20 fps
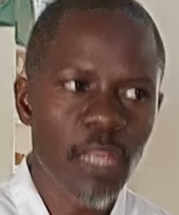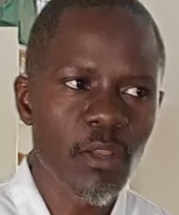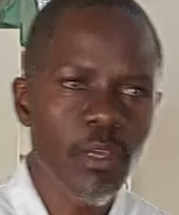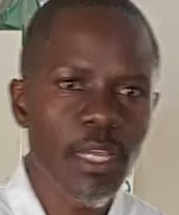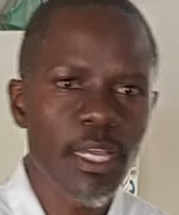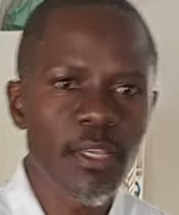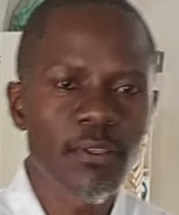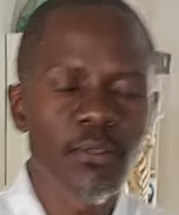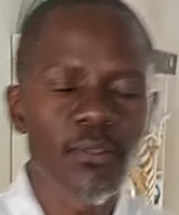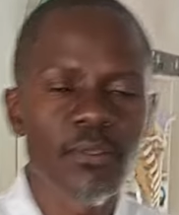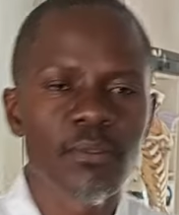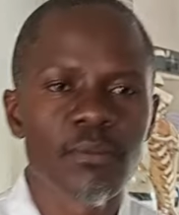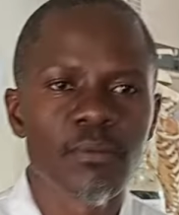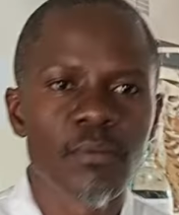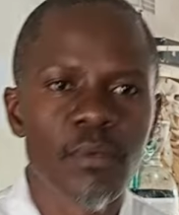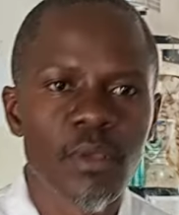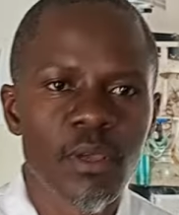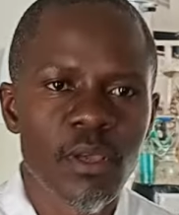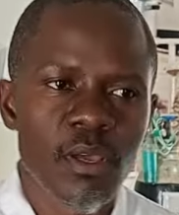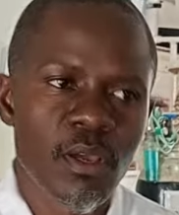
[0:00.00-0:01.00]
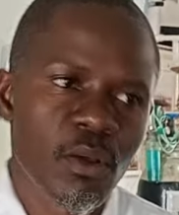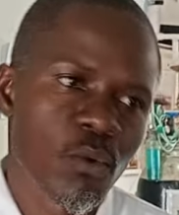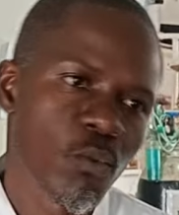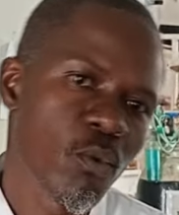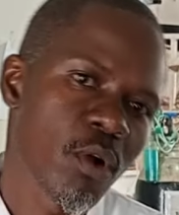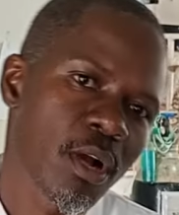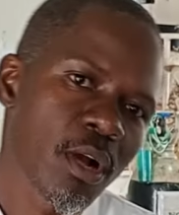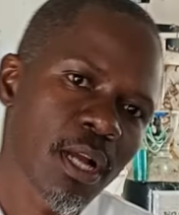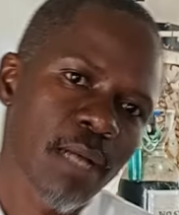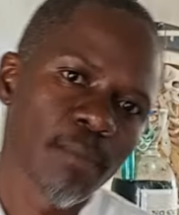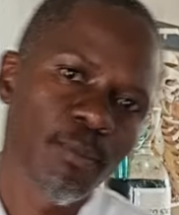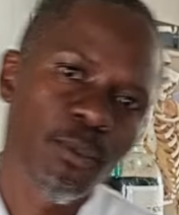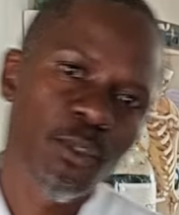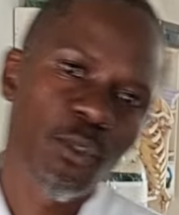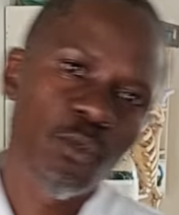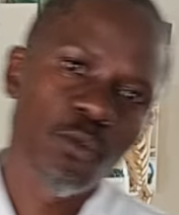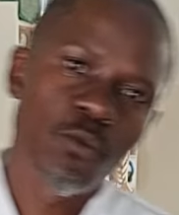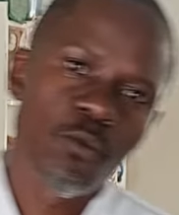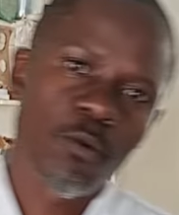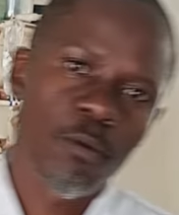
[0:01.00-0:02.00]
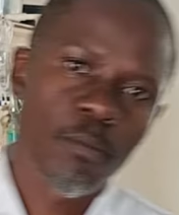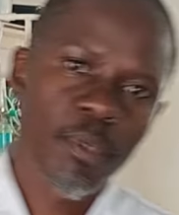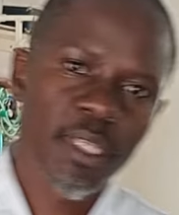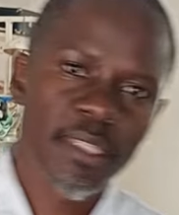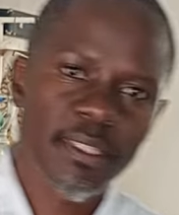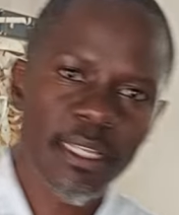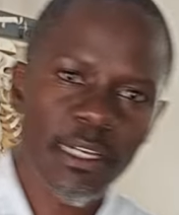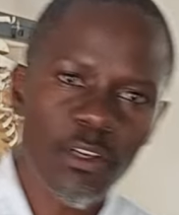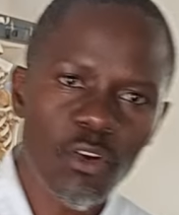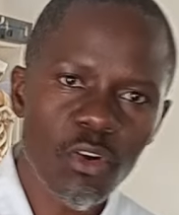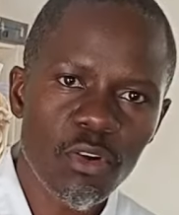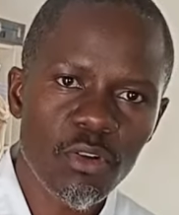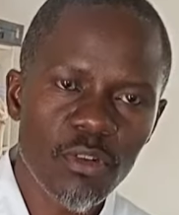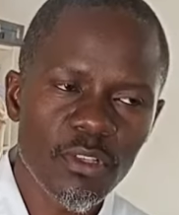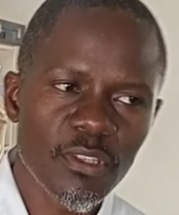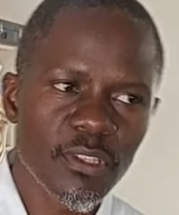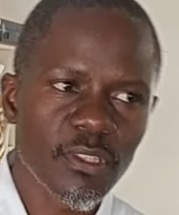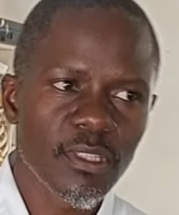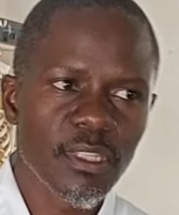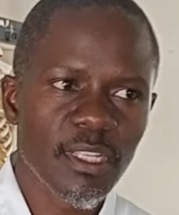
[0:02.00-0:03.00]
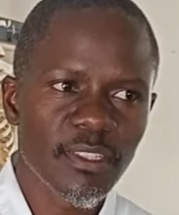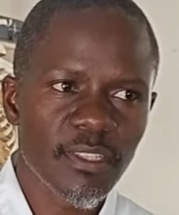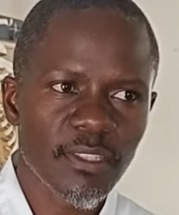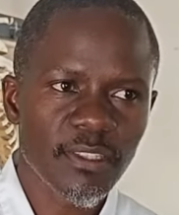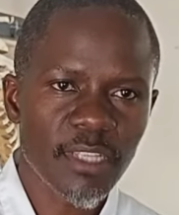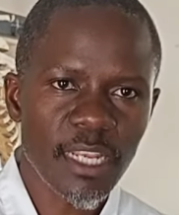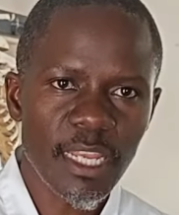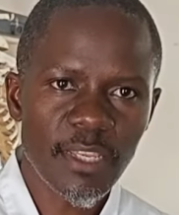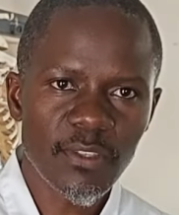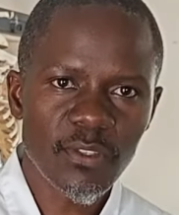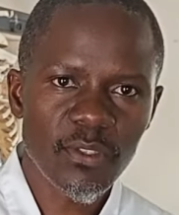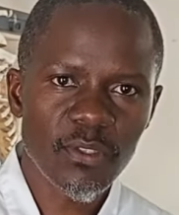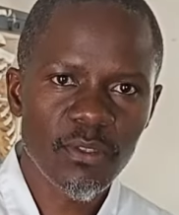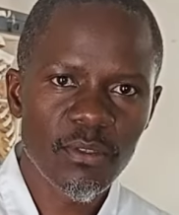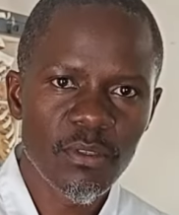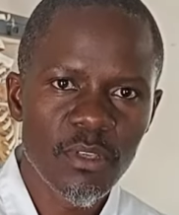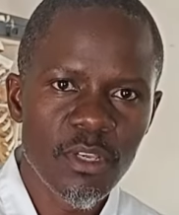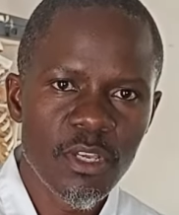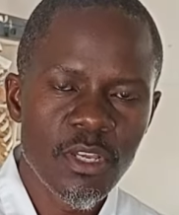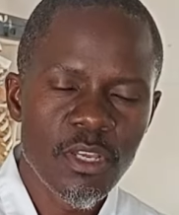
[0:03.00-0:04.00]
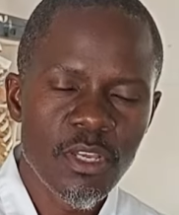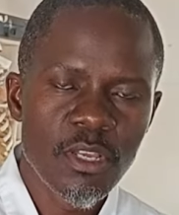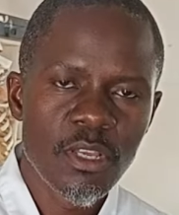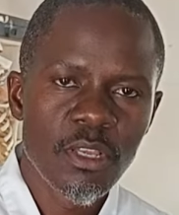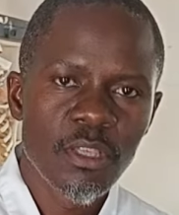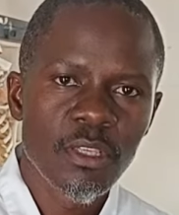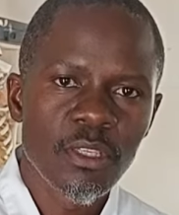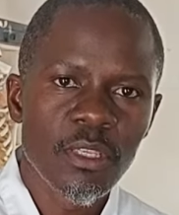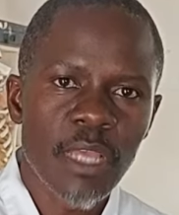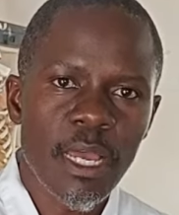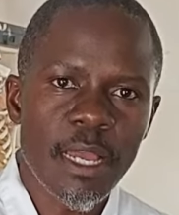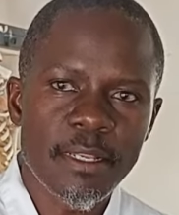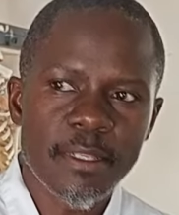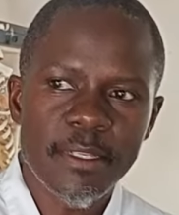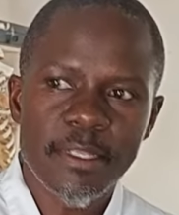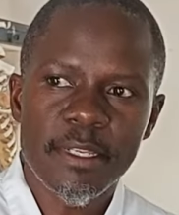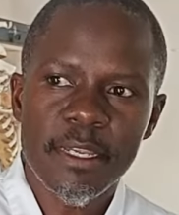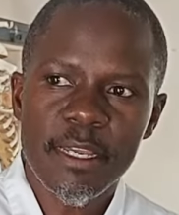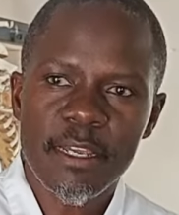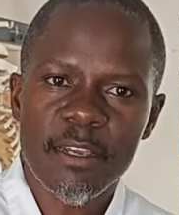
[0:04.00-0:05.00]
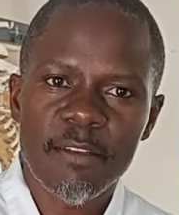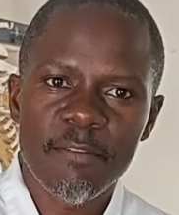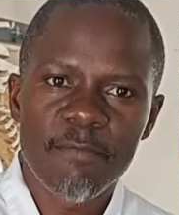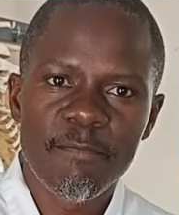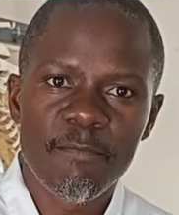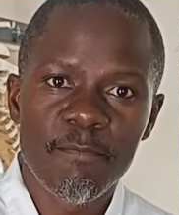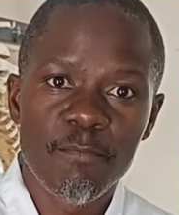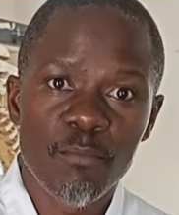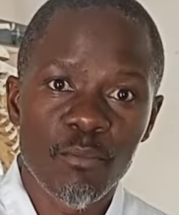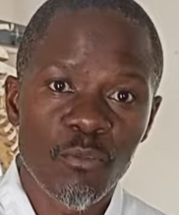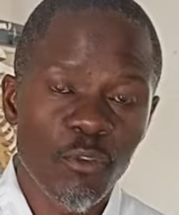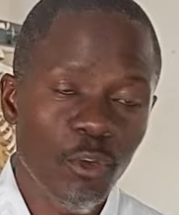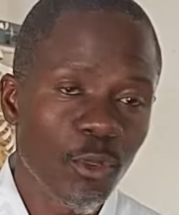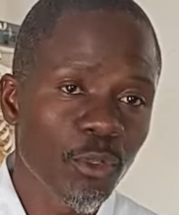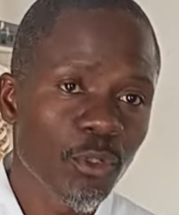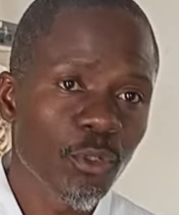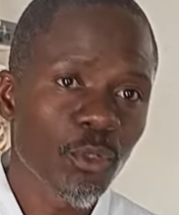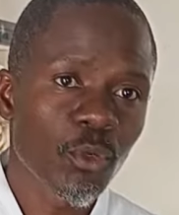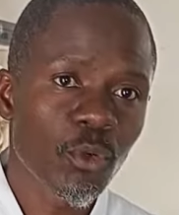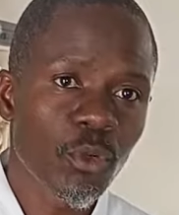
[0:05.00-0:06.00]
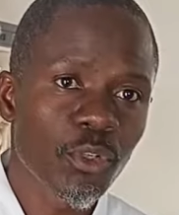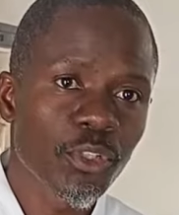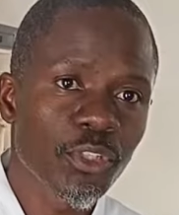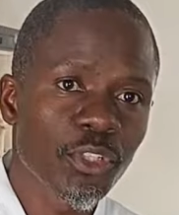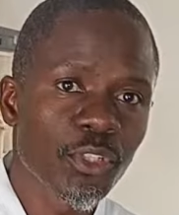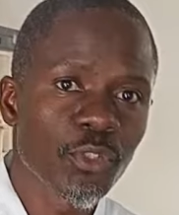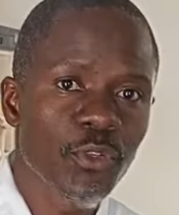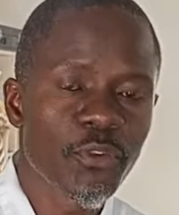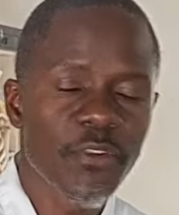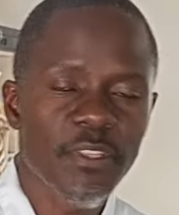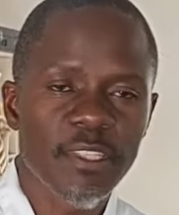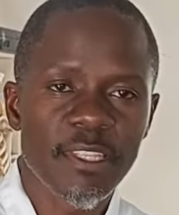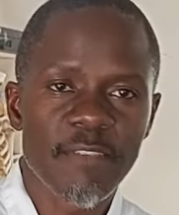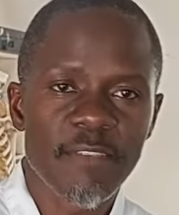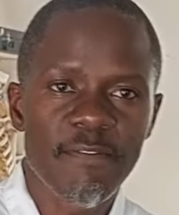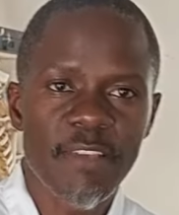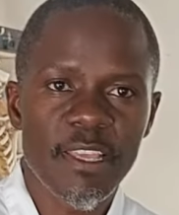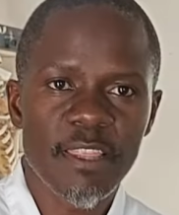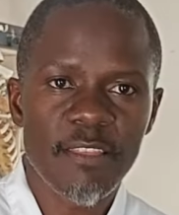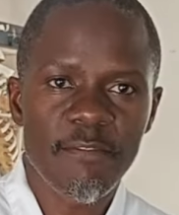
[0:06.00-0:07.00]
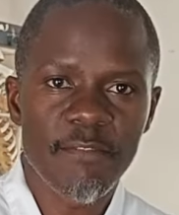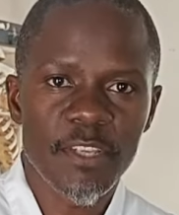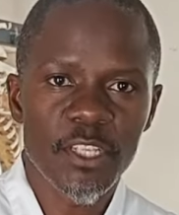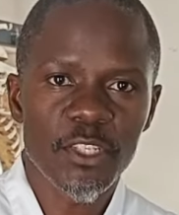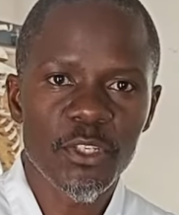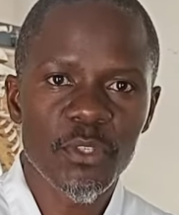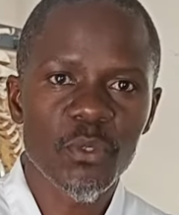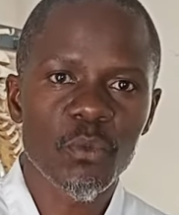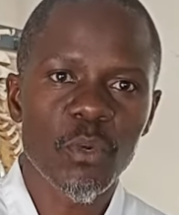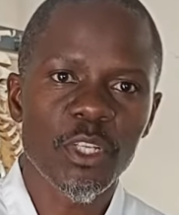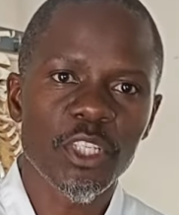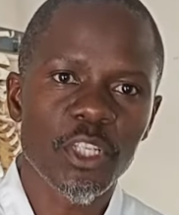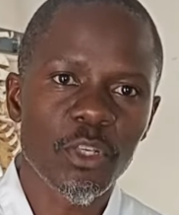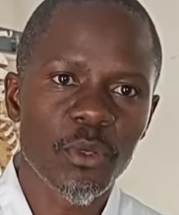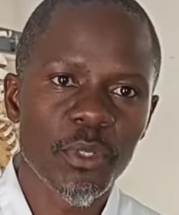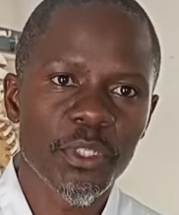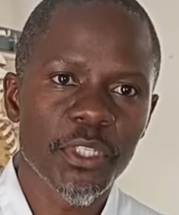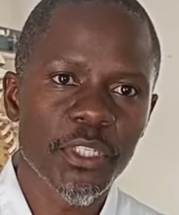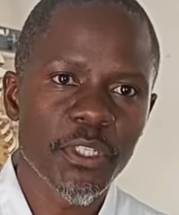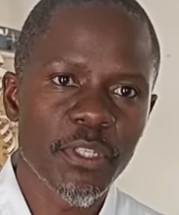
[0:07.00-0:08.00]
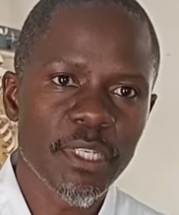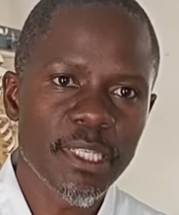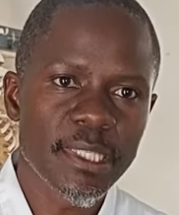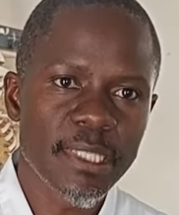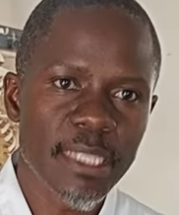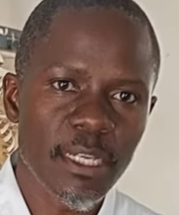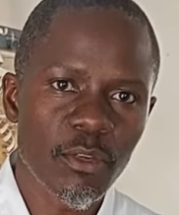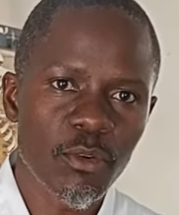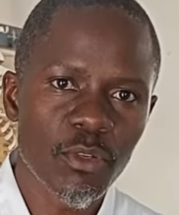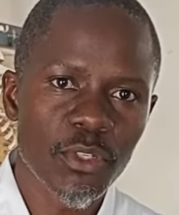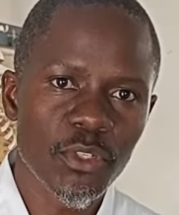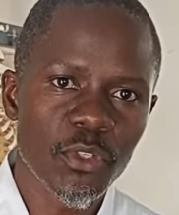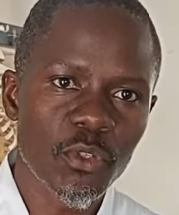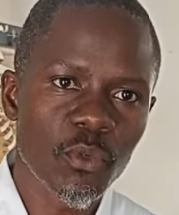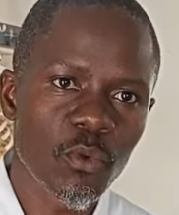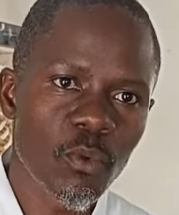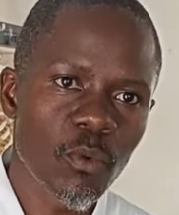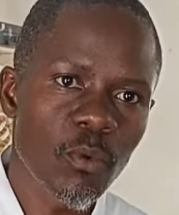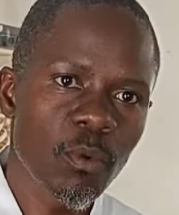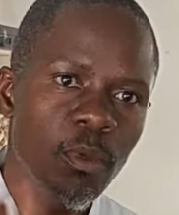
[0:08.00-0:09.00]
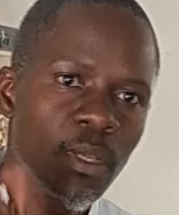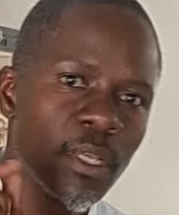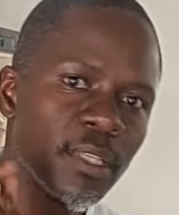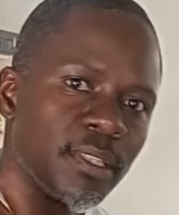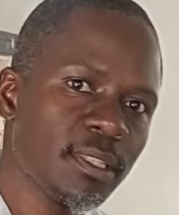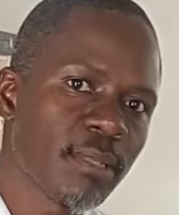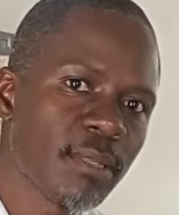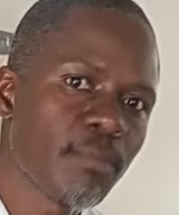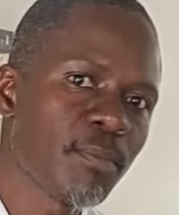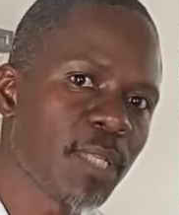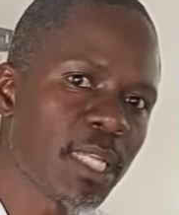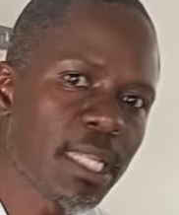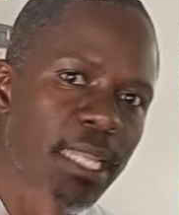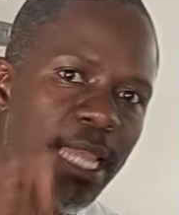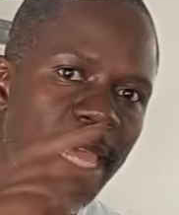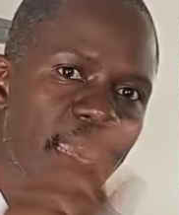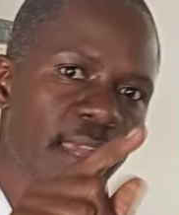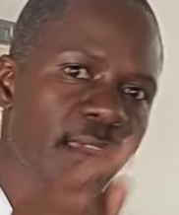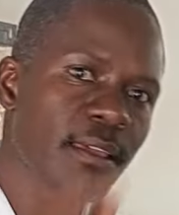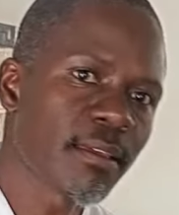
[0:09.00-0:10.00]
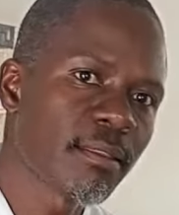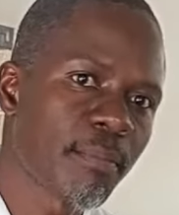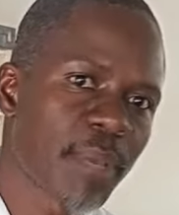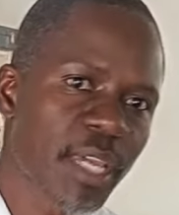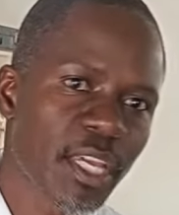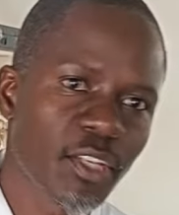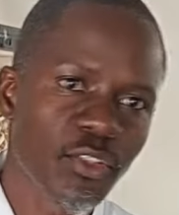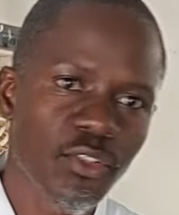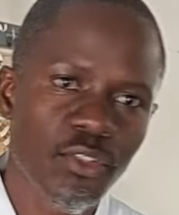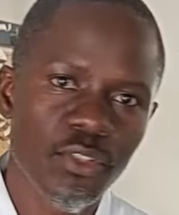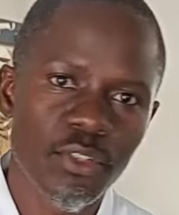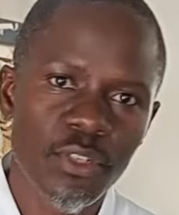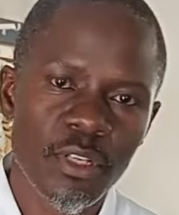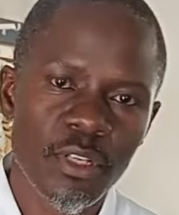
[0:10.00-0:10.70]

Hello guys, welcome to Mr. Coco's Nurses class. And for you to continue receiving the videos, what you're going to do is you're going to simply like the page